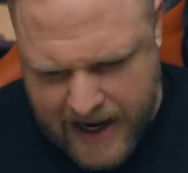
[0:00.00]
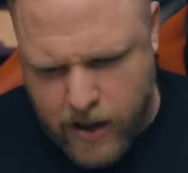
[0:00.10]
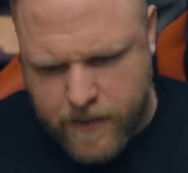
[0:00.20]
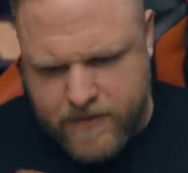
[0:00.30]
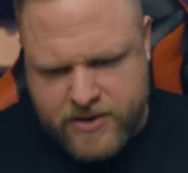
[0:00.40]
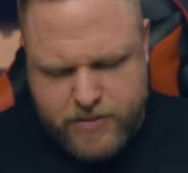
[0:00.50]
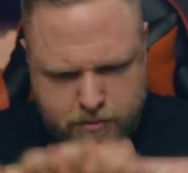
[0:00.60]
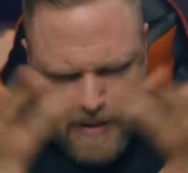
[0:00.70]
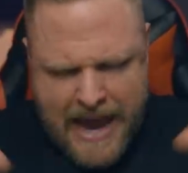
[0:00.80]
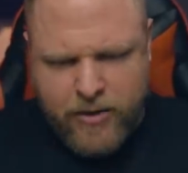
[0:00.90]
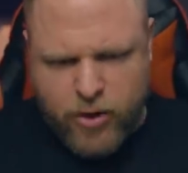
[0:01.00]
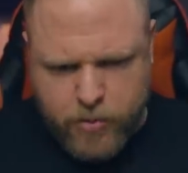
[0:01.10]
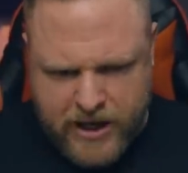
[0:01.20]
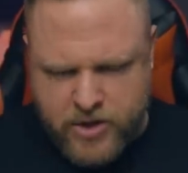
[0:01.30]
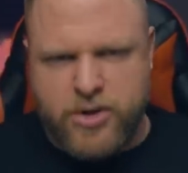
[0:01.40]
now of this macro
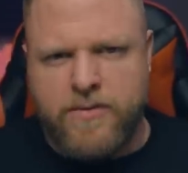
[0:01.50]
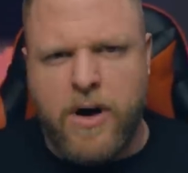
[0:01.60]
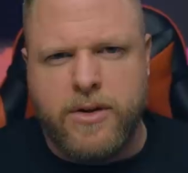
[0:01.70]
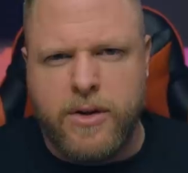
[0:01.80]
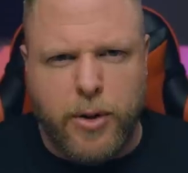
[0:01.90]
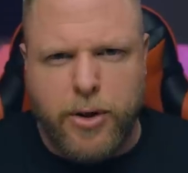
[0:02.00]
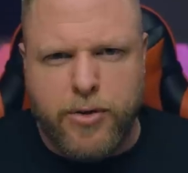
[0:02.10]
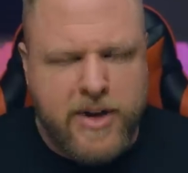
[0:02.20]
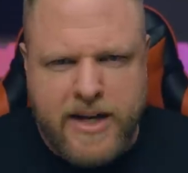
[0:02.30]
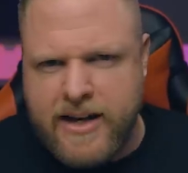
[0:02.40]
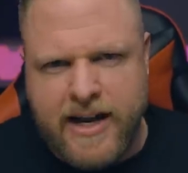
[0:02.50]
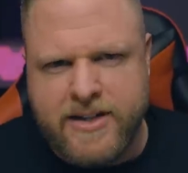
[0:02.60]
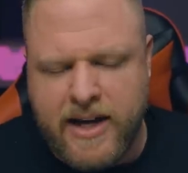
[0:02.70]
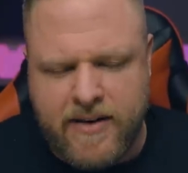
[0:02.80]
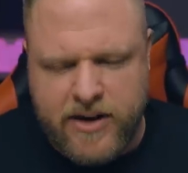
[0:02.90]
picture of all the little 3 to 10
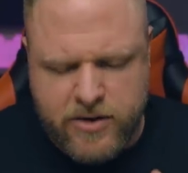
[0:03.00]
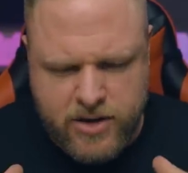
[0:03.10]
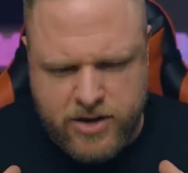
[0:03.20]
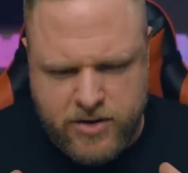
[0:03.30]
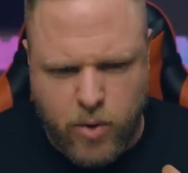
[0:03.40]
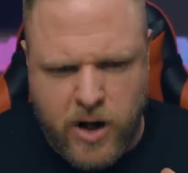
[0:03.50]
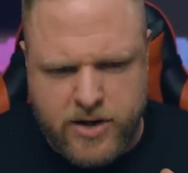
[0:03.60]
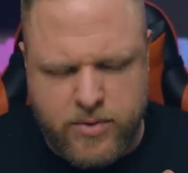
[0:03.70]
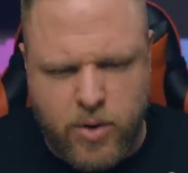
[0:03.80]
second videos I just watched,